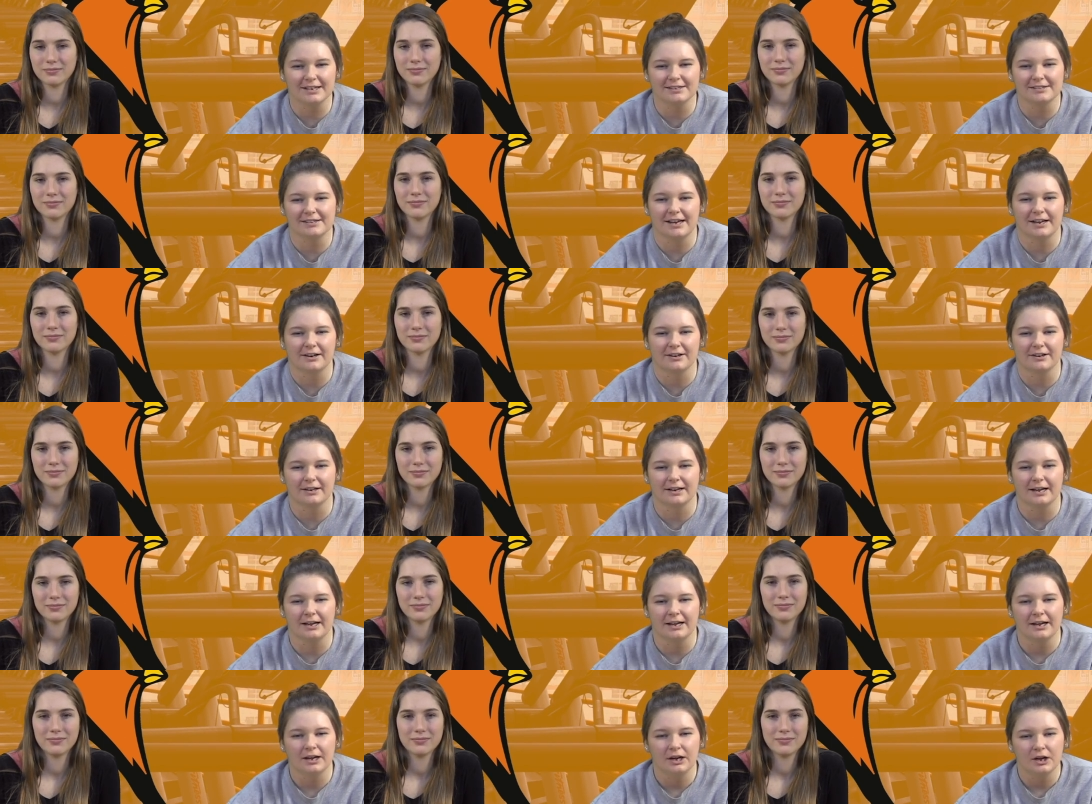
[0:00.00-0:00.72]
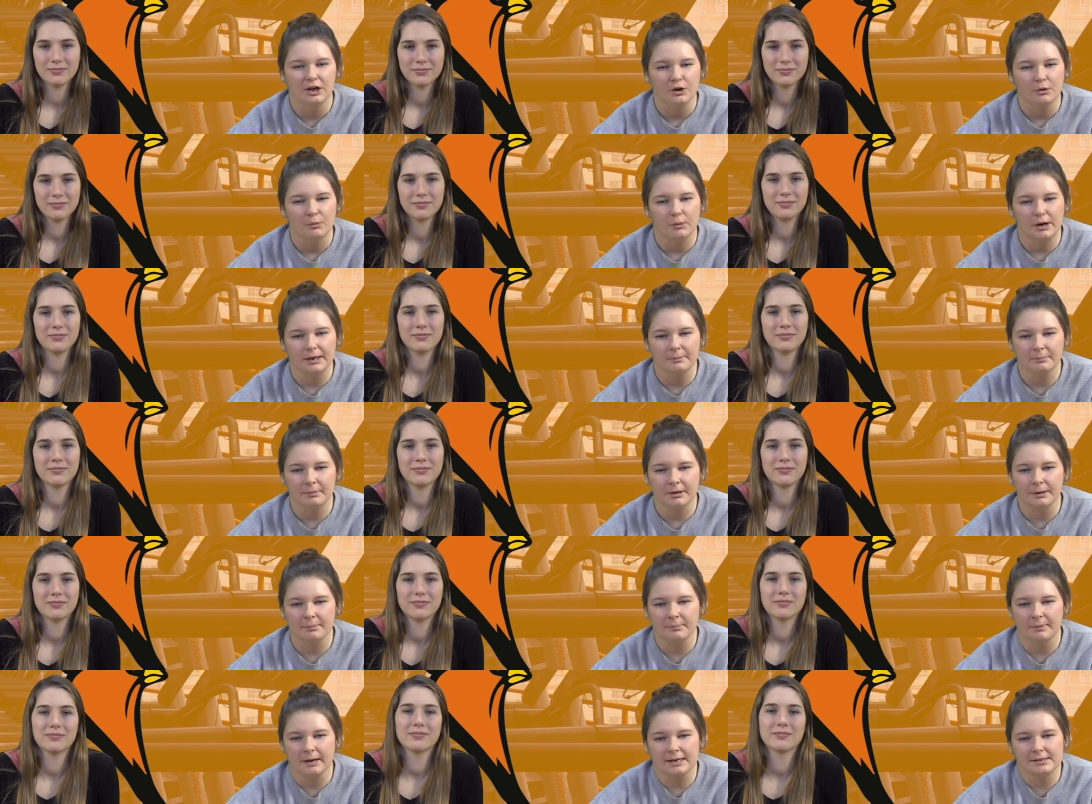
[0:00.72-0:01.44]
Speaker 1: on Saturday. Wade
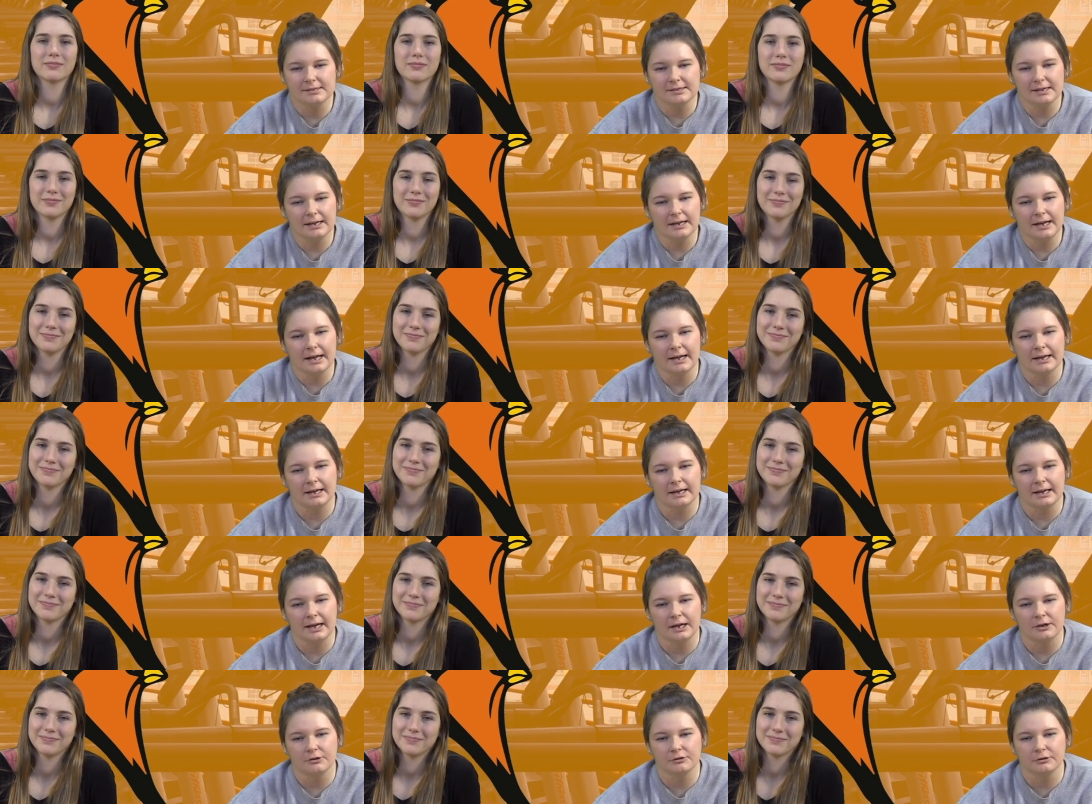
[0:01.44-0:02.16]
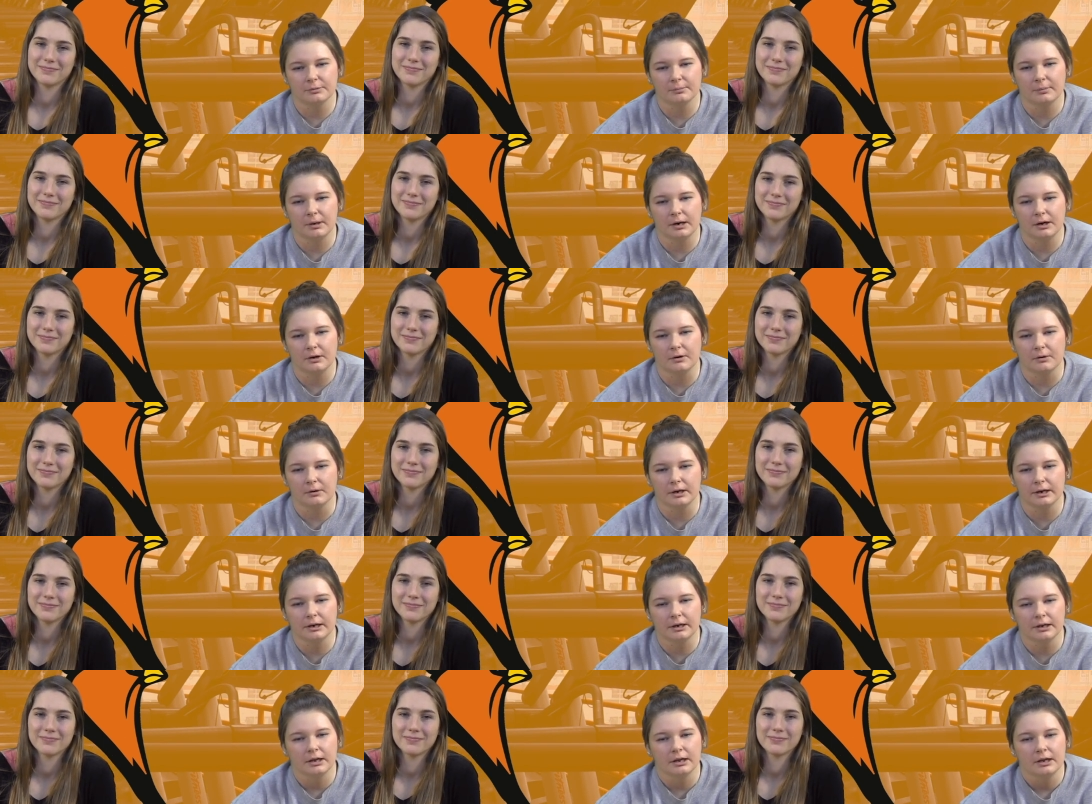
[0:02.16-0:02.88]
Marimonte and Kendra
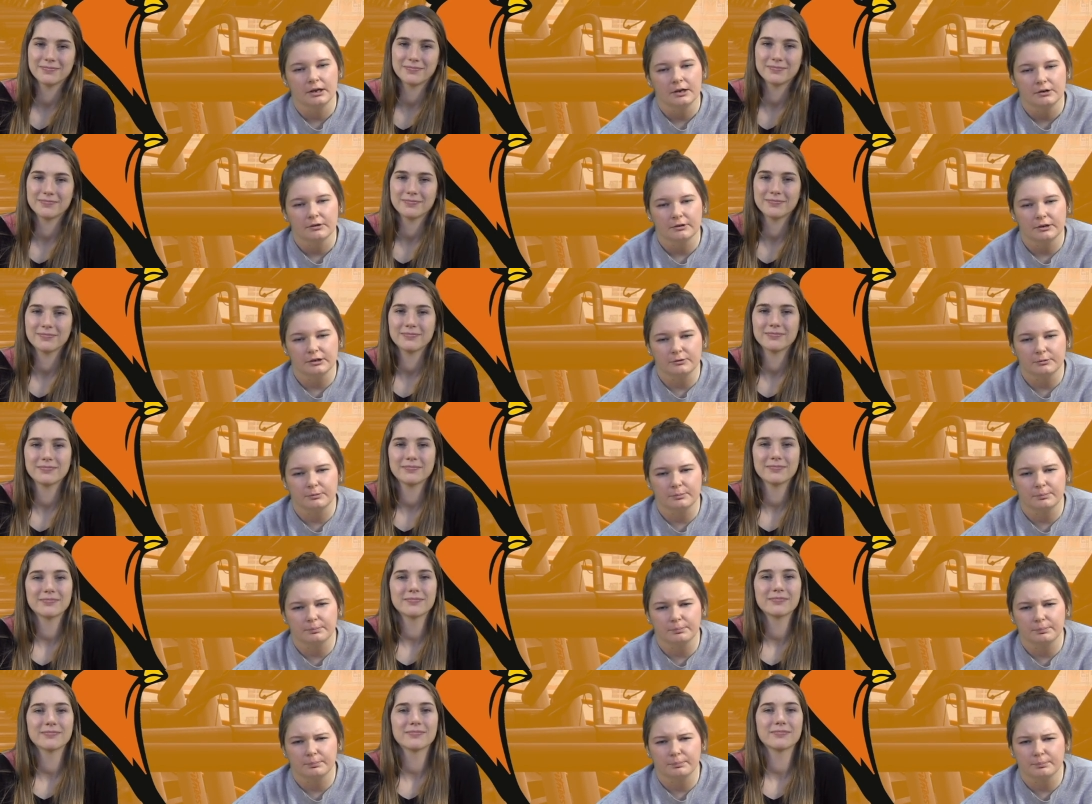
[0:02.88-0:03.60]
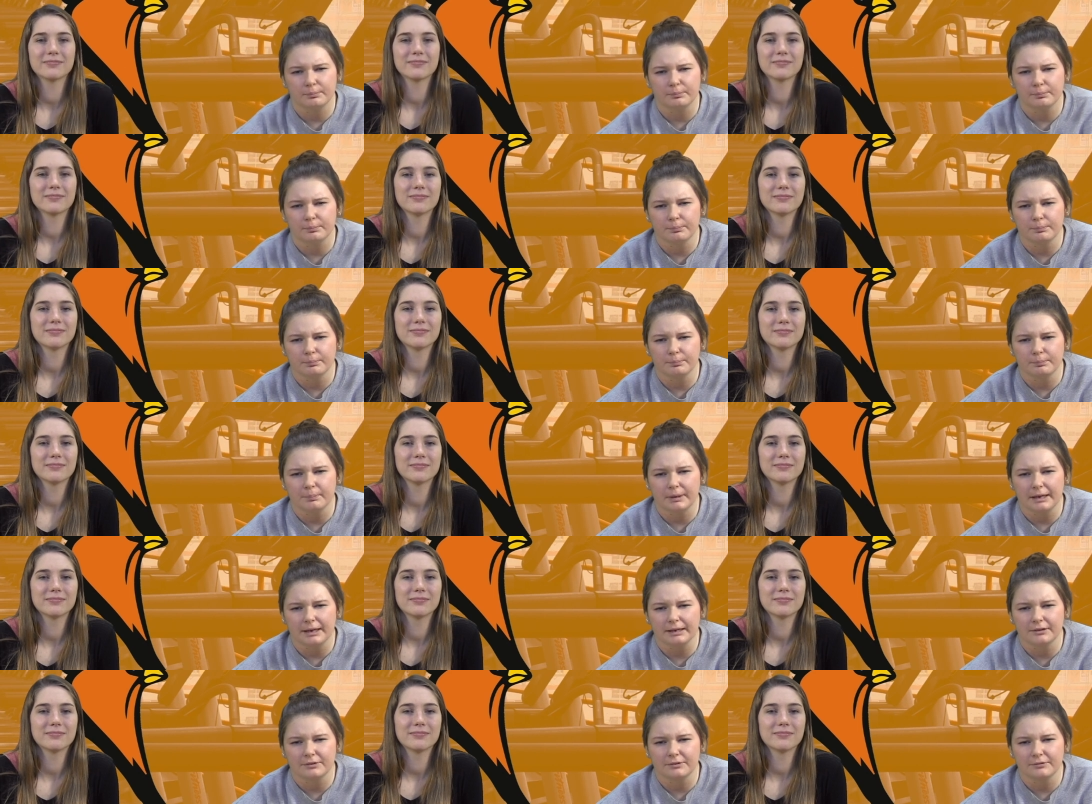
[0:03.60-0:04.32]
Markwart
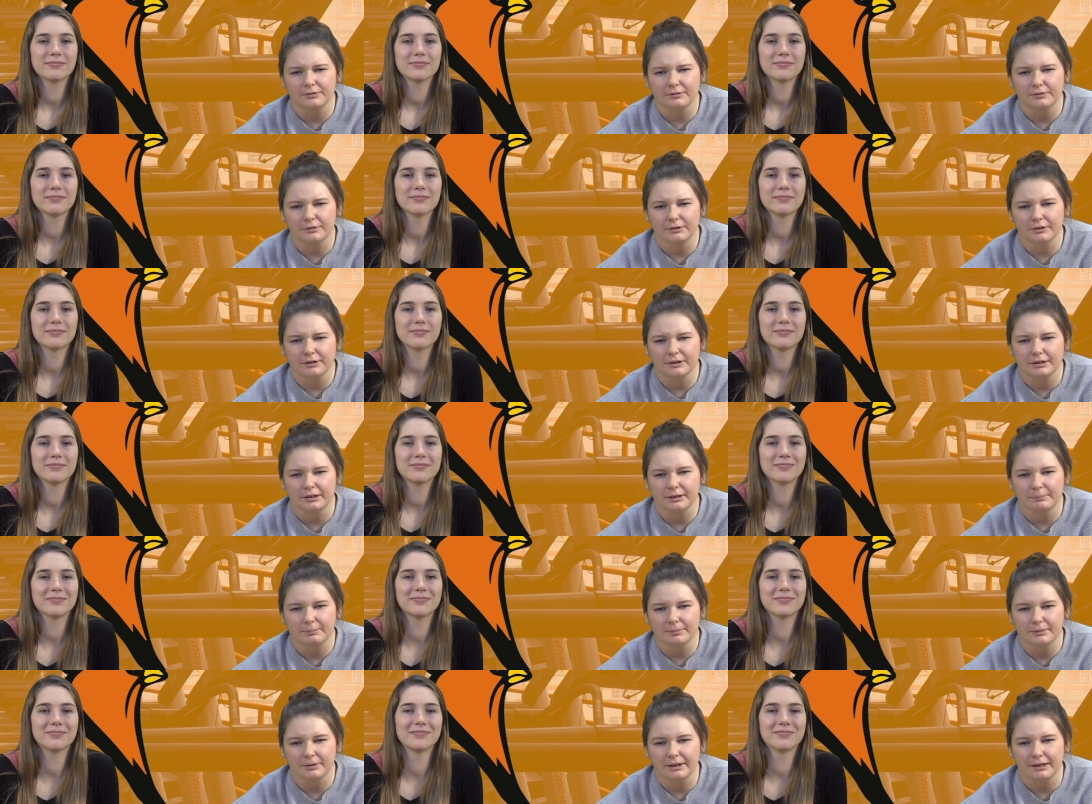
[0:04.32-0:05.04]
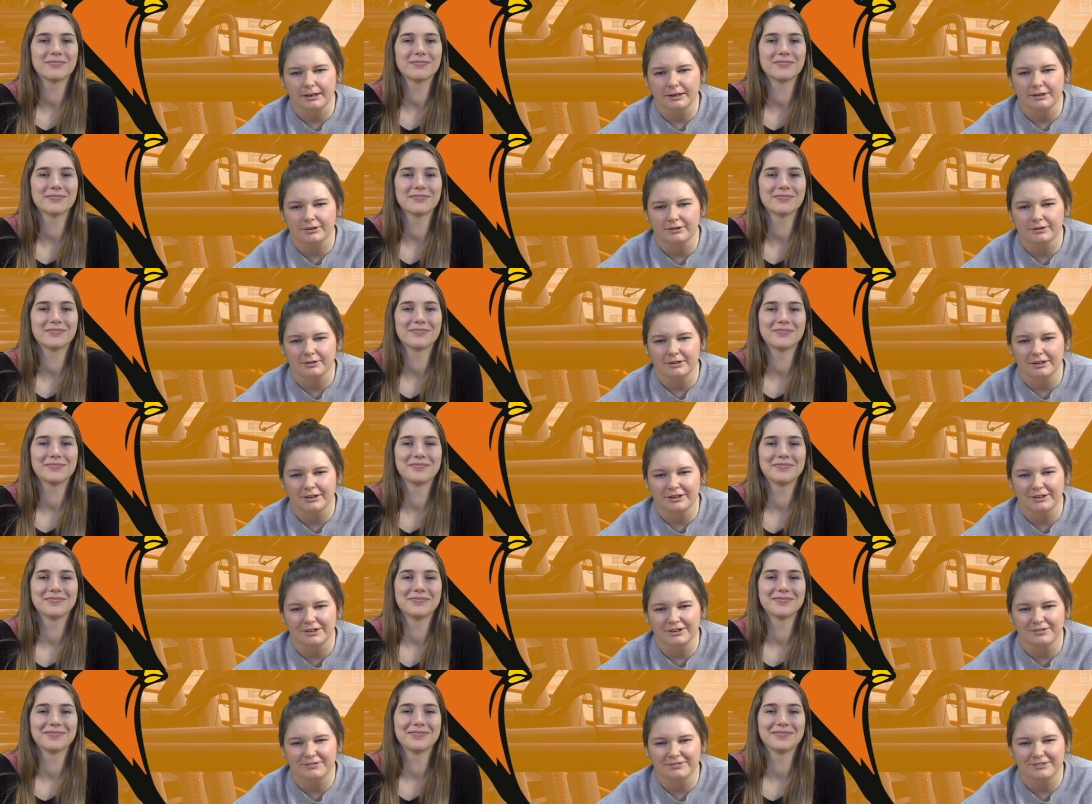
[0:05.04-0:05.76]
respectfully placed
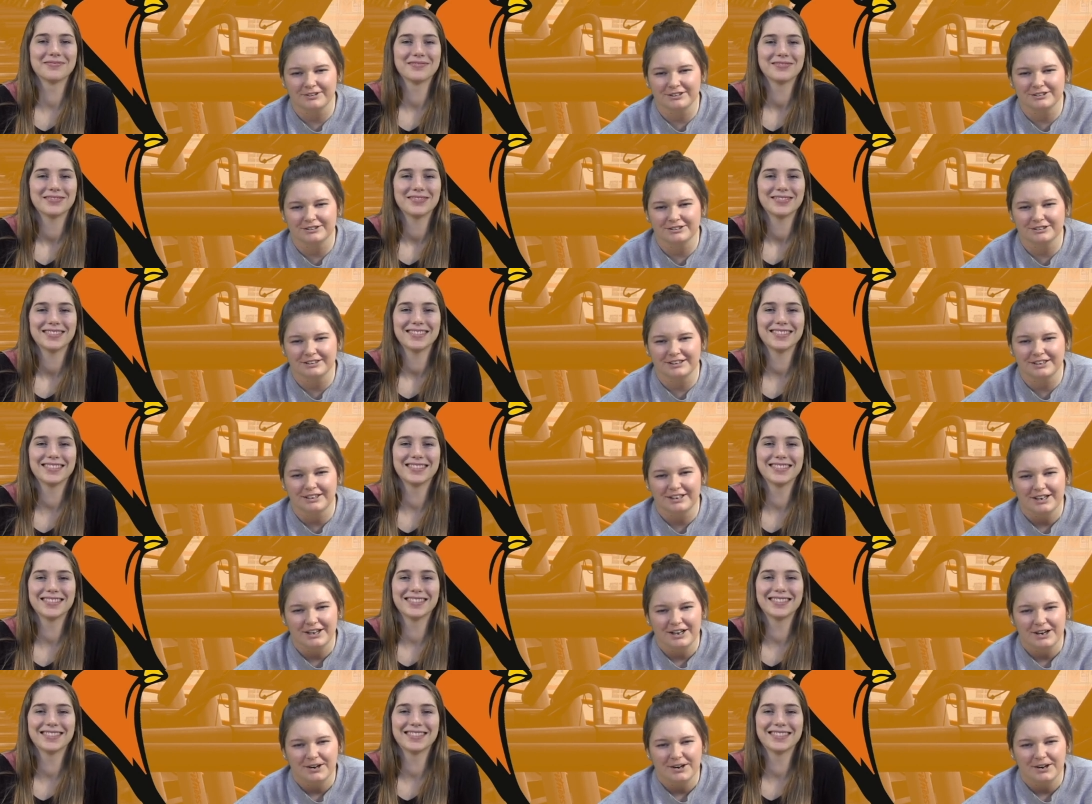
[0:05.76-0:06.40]
in their division.